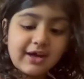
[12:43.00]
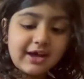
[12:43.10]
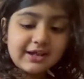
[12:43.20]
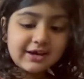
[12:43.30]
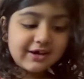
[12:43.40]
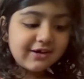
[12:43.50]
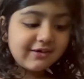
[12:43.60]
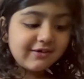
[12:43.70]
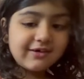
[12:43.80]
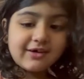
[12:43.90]

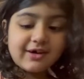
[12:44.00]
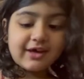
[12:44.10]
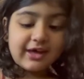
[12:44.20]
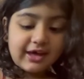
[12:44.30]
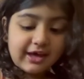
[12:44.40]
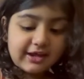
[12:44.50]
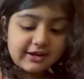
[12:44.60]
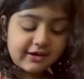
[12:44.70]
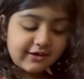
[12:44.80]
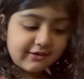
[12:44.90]
hello.
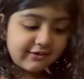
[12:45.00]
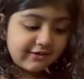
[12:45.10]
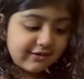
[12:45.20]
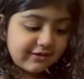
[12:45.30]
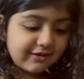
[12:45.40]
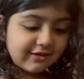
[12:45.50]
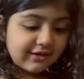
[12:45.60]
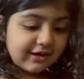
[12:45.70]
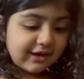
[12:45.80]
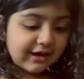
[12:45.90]
Hello.
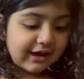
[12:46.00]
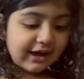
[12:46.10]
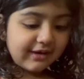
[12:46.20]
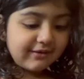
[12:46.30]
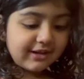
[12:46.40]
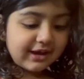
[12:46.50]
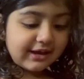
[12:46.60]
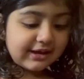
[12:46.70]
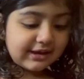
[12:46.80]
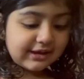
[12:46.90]
I would like
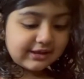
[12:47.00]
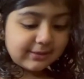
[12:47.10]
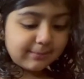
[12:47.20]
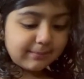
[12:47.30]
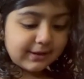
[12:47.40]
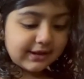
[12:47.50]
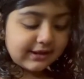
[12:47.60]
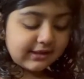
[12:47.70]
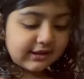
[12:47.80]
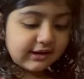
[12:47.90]
to eat the
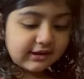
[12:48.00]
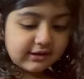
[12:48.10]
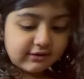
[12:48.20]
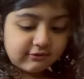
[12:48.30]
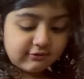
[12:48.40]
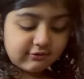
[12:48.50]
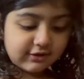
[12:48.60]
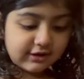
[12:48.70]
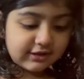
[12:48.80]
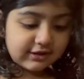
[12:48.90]
pizza.
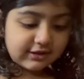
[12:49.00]
Cut.